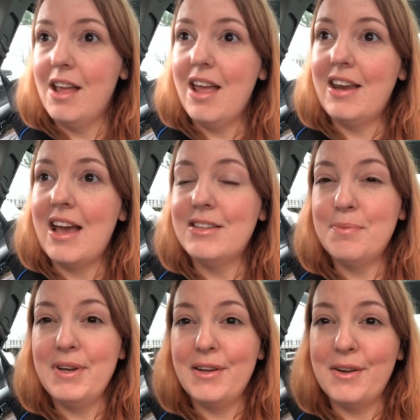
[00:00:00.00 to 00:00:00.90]
it has
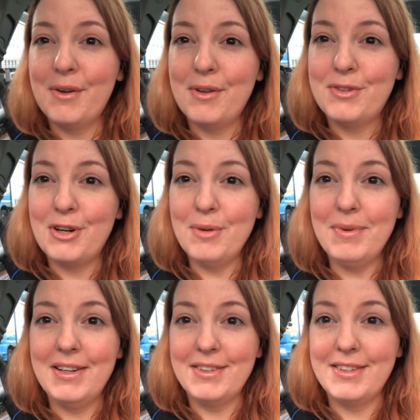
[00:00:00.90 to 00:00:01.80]
been a
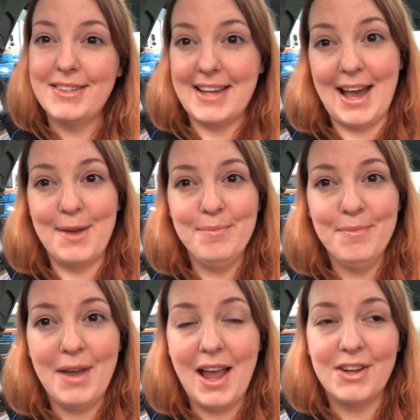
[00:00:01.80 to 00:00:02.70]
turbulent
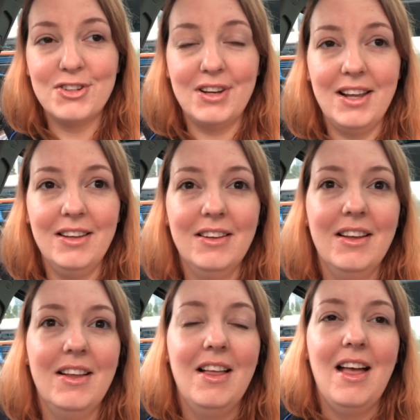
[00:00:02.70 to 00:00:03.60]
time actually.
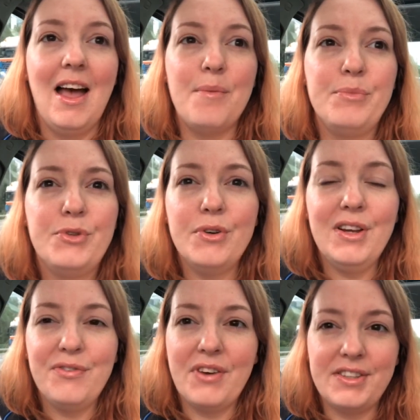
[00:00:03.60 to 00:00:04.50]
I'm
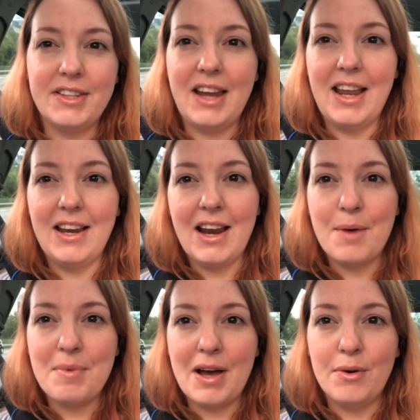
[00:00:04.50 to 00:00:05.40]
truly fascinated
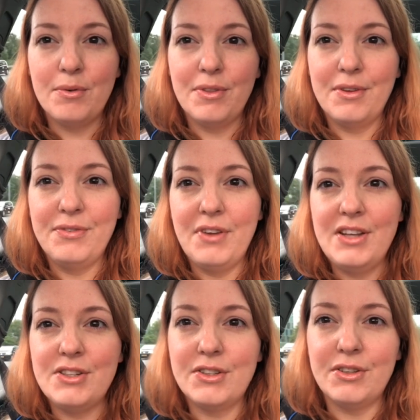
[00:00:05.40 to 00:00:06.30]
about what the
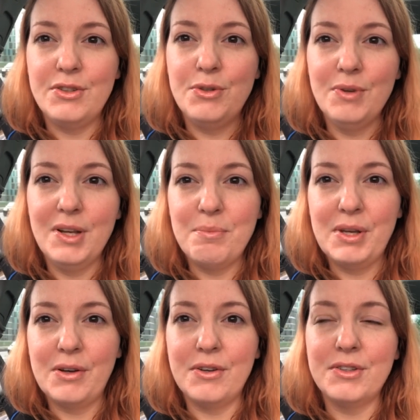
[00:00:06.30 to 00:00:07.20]
phages are doing
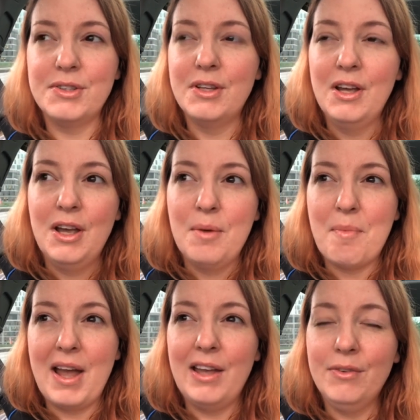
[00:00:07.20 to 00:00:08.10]
because
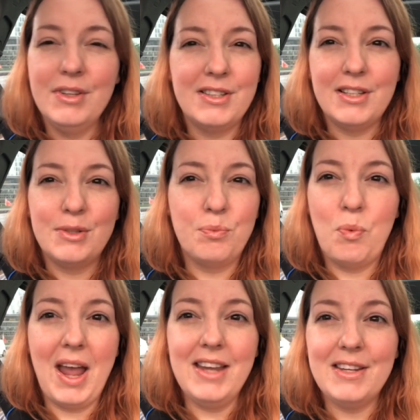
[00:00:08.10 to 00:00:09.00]
my illness is
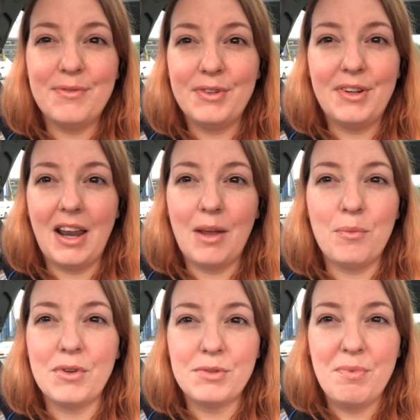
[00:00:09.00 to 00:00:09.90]
way different than it
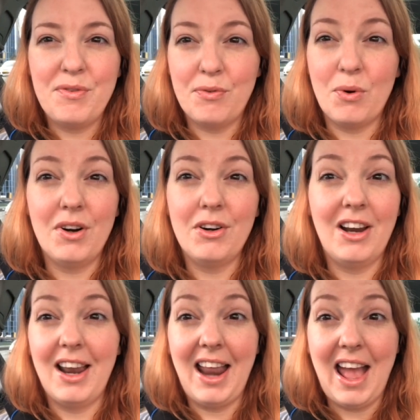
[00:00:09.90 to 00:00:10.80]
was before,
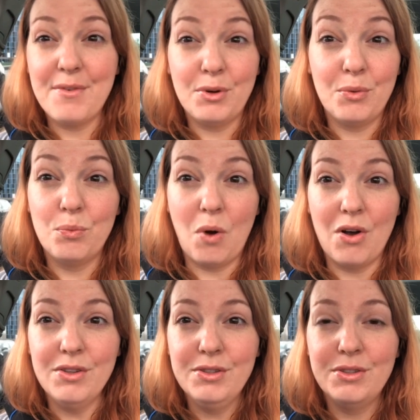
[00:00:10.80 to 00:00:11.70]
than it ever
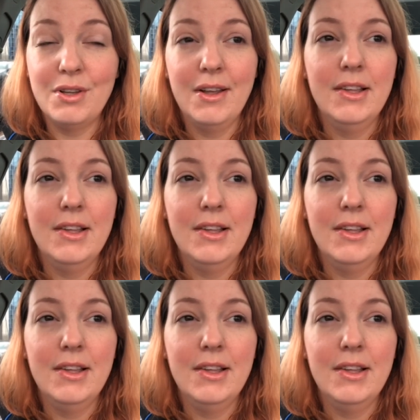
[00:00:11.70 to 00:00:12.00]
was.